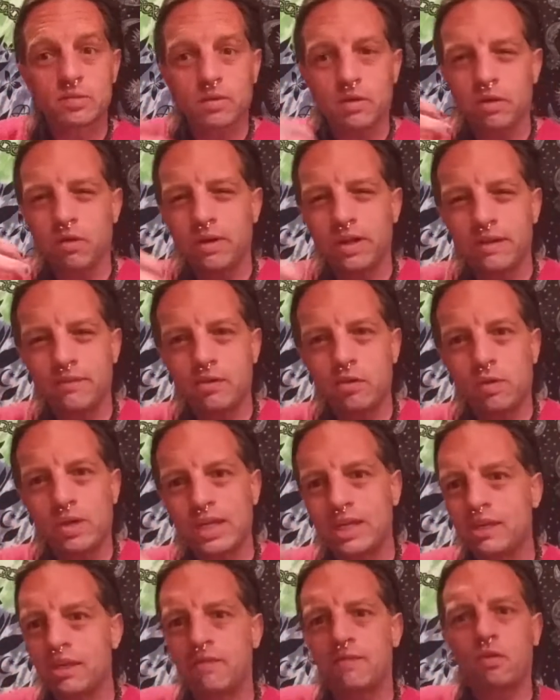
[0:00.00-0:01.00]
you know, if you
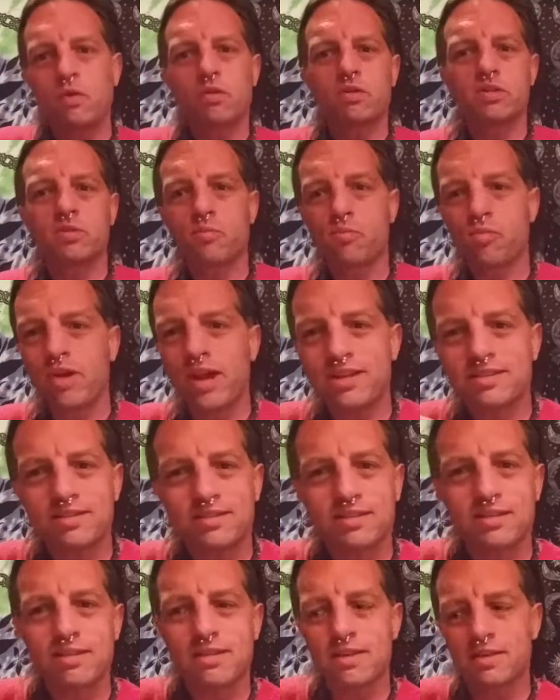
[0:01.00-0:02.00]
if you
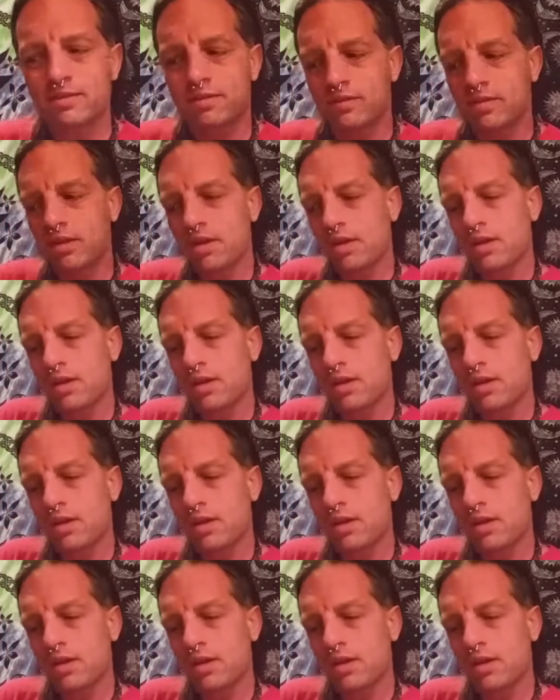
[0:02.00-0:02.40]
express this